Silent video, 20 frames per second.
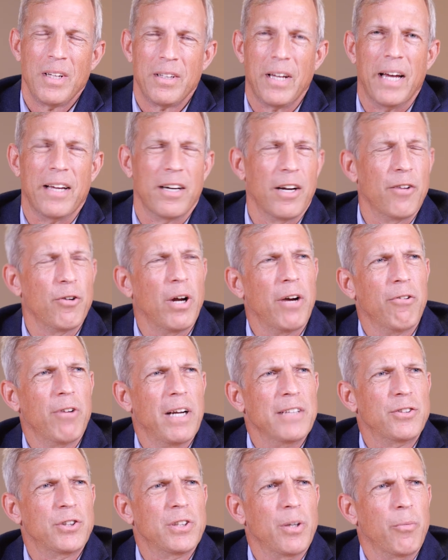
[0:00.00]
Yeah, and I, I
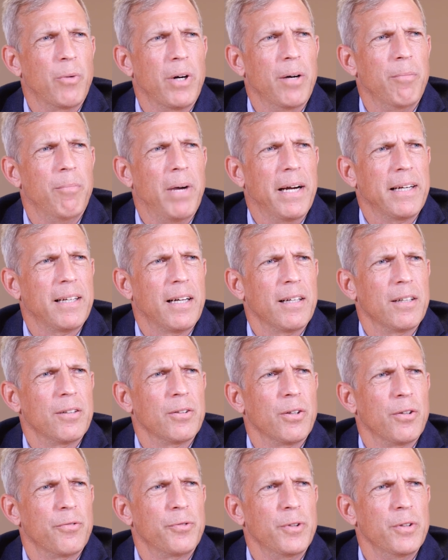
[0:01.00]
read somewhere, Mike, I
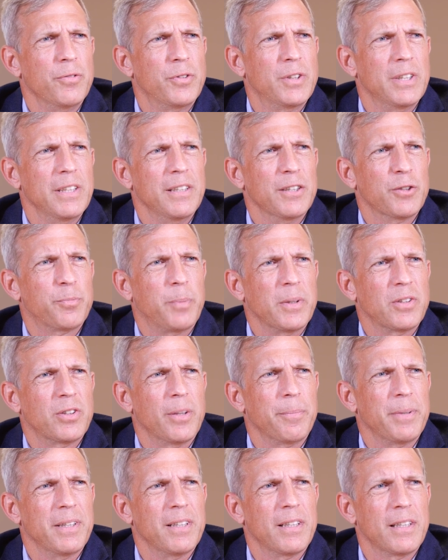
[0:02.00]
don't know if you've seen this, but
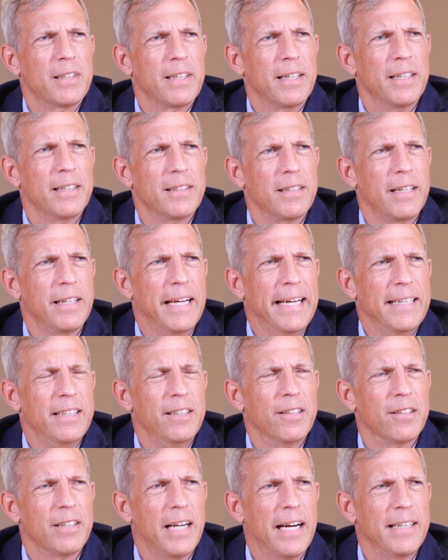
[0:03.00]
something like uh,
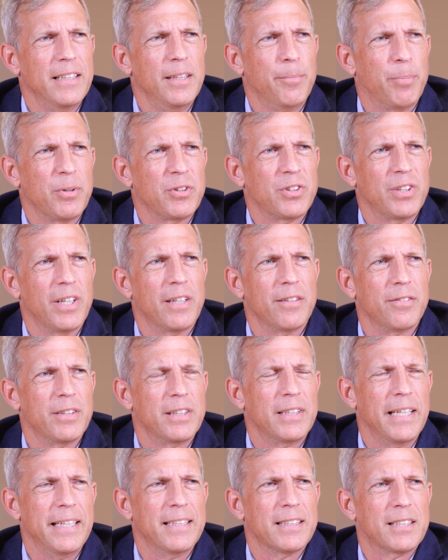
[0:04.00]
eighty or ninety percent of
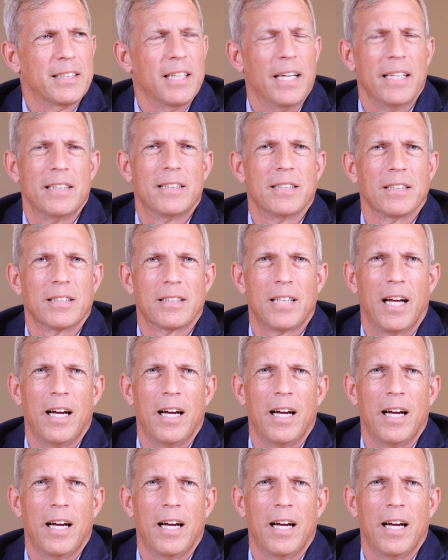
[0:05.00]
a data scientist's